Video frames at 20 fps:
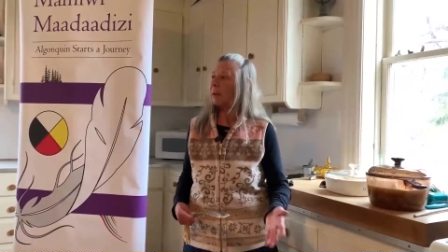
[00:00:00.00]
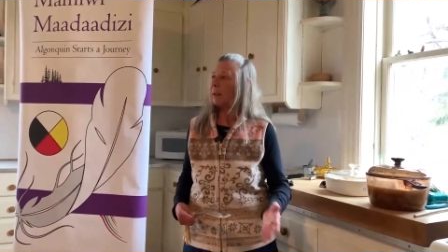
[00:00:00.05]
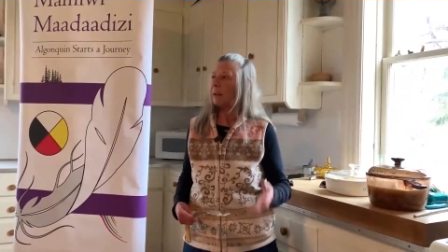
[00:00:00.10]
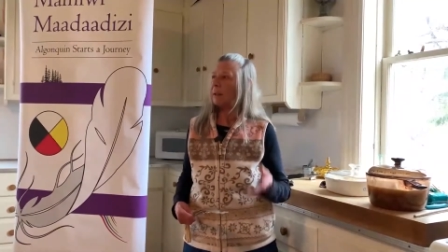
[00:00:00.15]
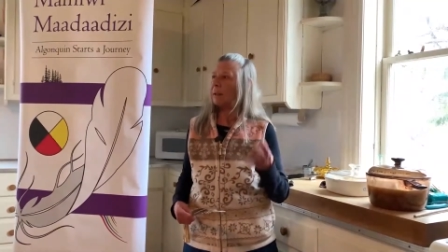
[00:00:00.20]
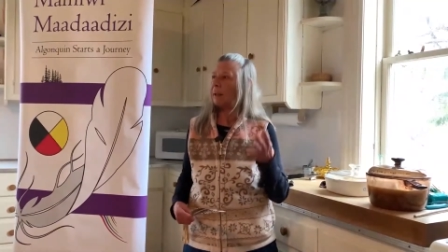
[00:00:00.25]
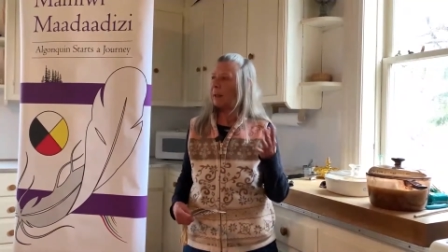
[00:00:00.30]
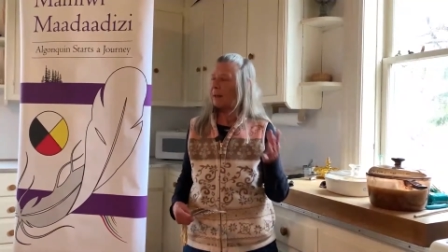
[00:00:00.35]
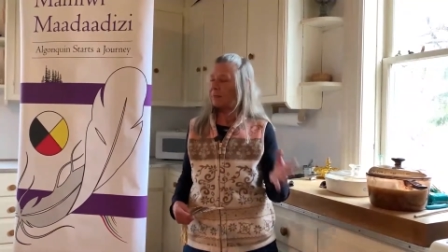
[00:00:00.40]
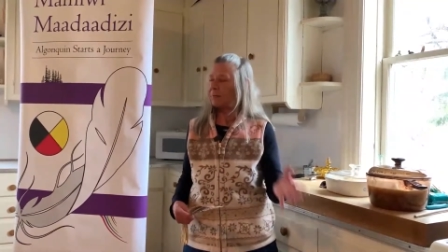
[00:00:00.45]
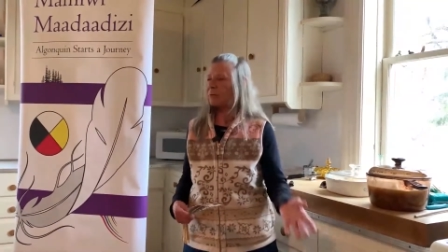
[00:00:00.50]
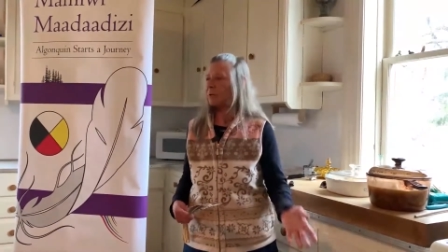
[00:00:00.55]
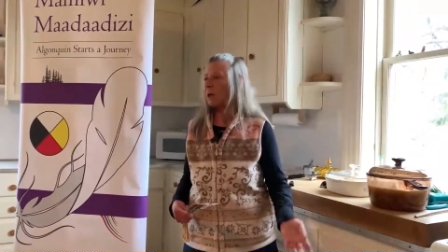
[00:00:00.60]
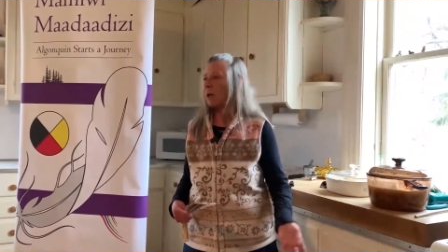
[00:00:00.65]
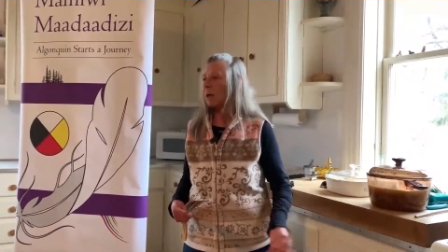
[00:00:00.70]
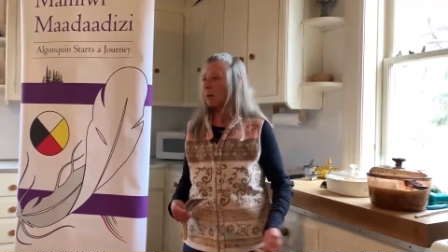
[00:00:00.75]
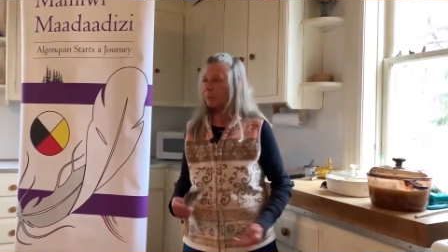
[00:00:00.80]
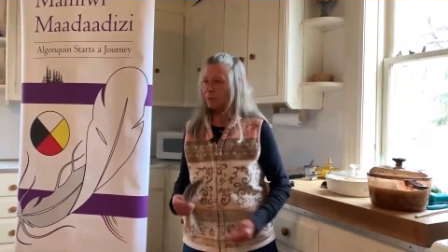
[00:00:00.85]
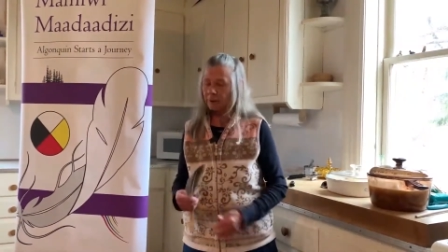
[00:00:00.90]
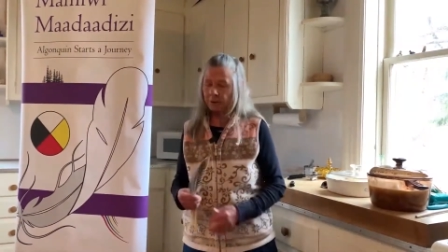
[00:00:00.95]
and have
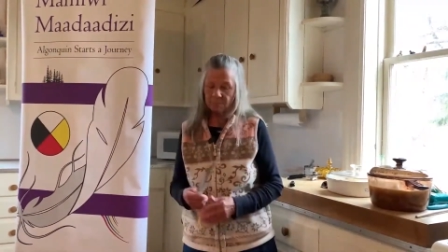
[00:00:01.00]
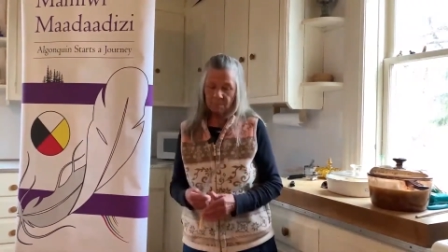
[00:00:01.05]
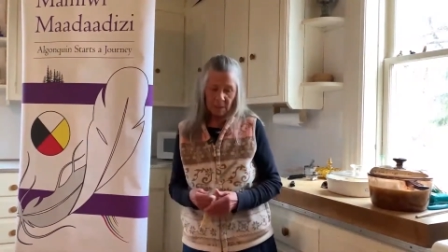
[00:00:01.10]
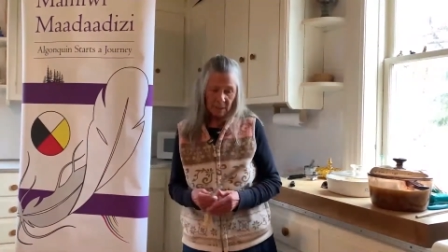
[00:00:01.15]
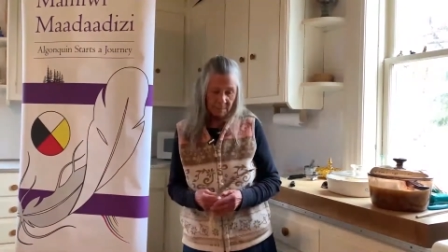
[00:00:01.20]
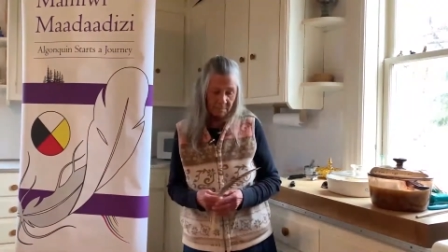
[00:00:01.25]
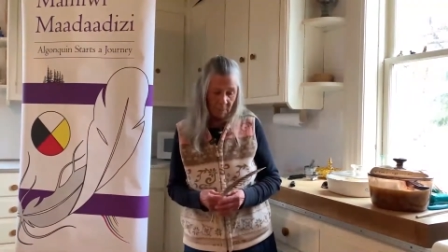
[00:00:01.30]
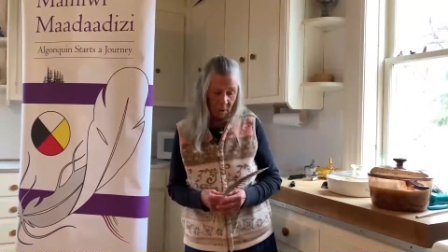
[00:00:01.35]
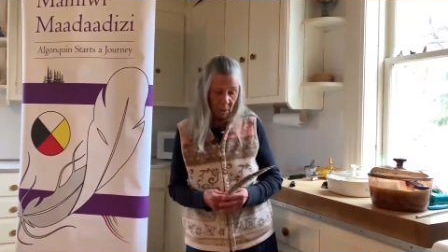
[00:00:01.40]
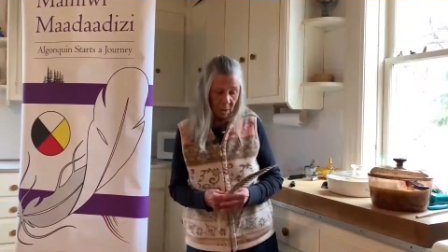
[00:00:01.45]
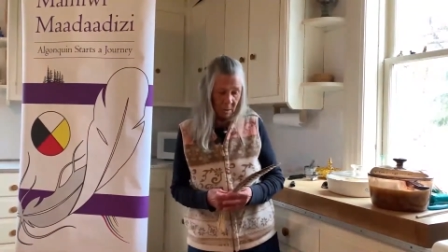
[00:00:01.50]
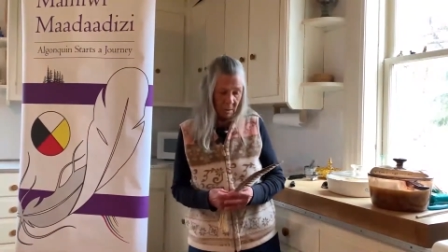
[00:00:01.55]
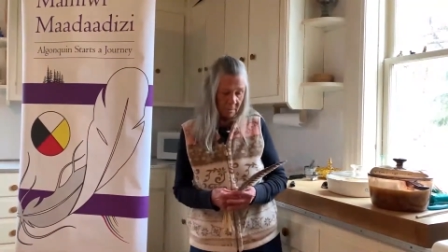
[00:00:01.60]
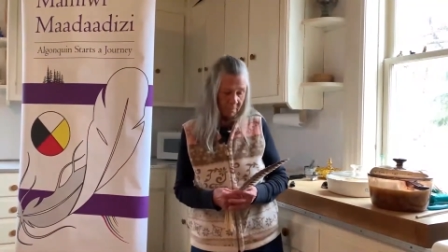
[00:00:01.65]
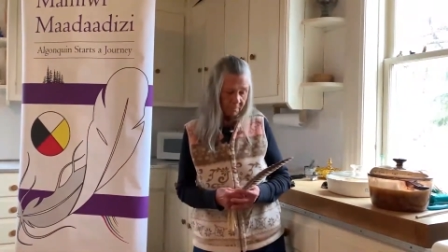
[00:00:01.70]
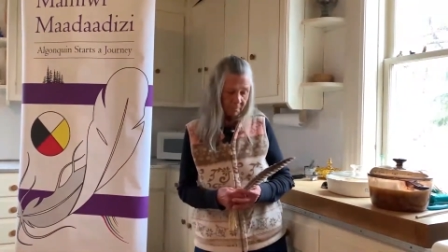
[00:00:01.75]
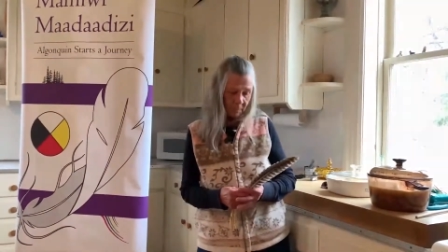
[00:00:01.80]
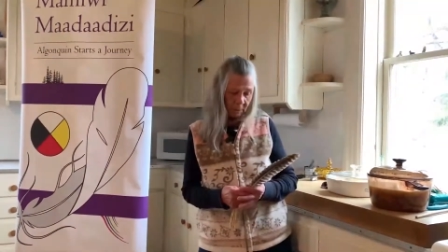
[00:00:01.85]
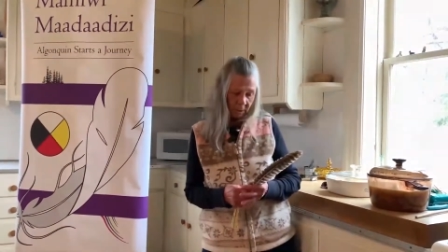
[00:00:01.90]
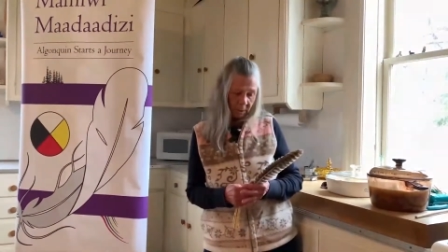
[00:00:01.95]
talked with my
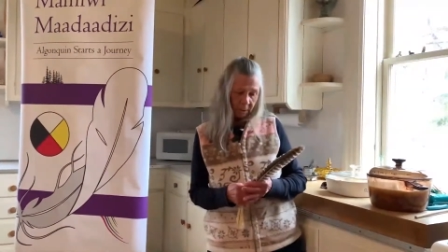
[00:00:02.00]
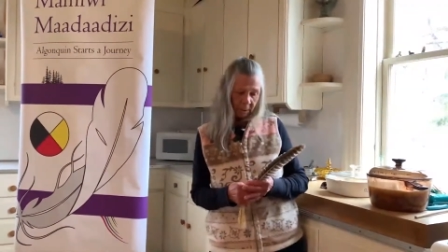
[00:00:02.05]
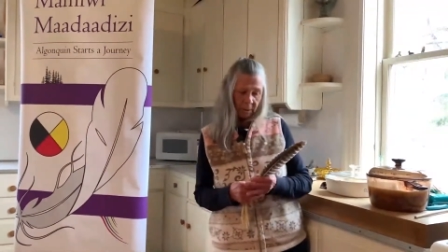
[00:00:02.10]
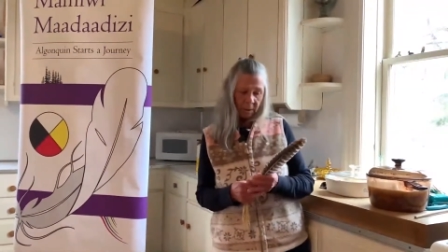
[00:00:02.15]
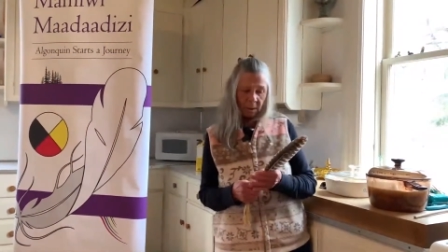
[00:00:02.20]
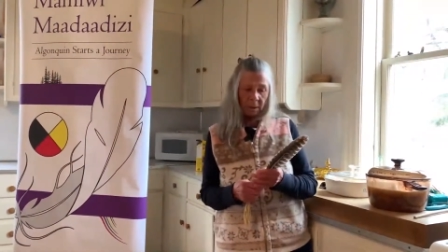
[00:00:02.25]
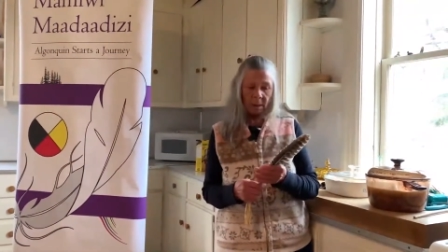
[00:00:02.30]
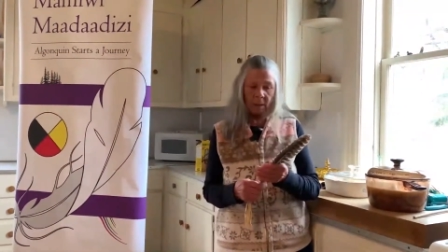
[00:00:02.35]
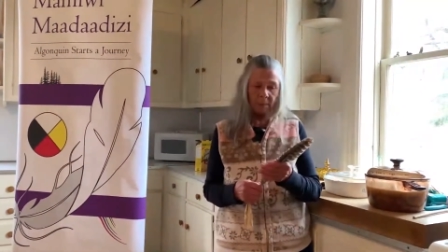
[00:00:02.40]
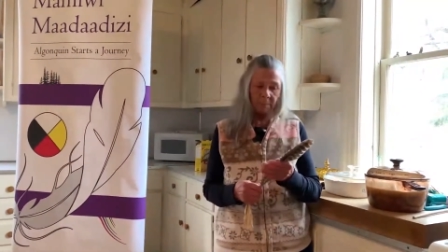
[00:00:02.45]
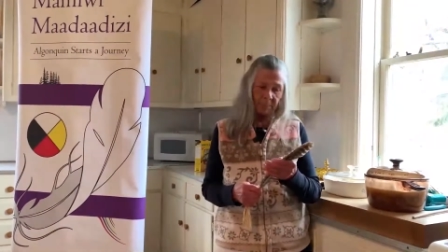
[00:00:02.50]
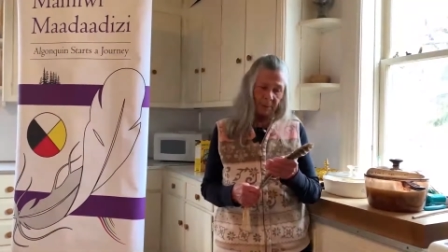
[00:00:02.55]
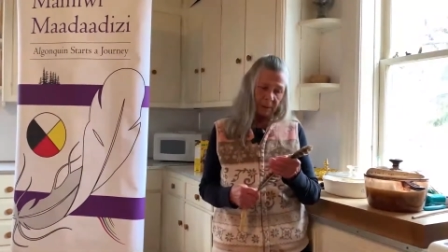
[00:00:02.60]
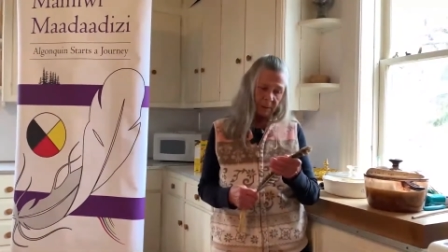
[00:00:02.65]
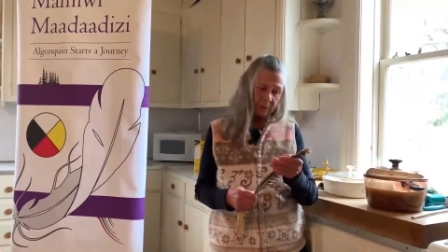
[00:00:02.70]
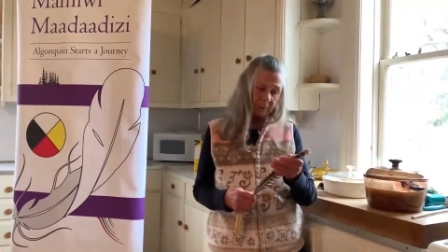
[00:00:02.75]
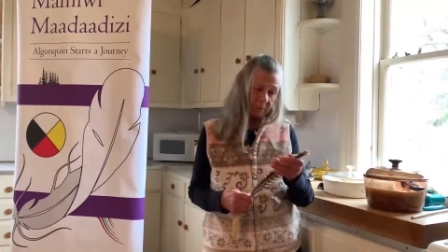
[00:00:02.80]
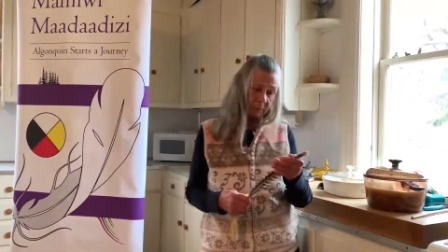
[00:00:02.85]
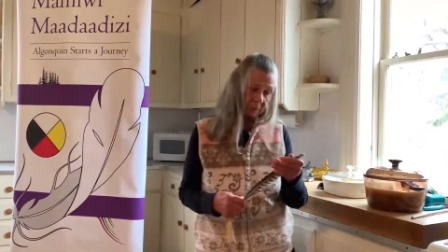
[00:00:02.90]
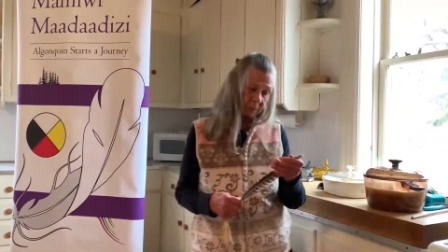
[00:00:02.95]
mom
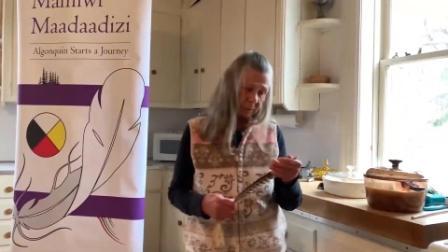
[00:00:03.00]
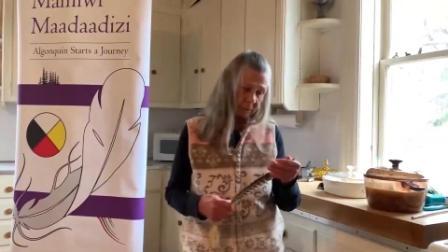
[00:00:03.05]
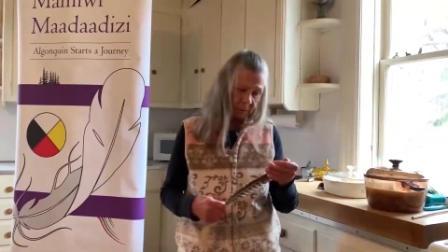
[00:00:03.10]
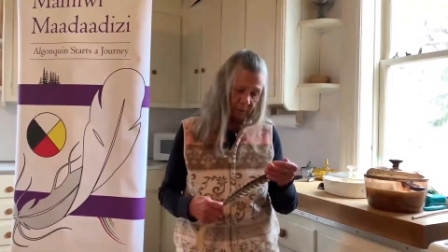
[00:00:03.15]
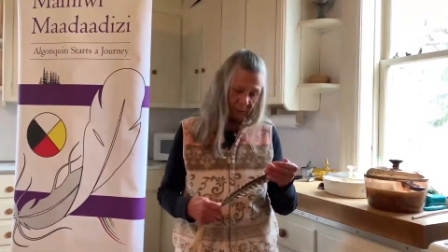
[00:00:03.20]
about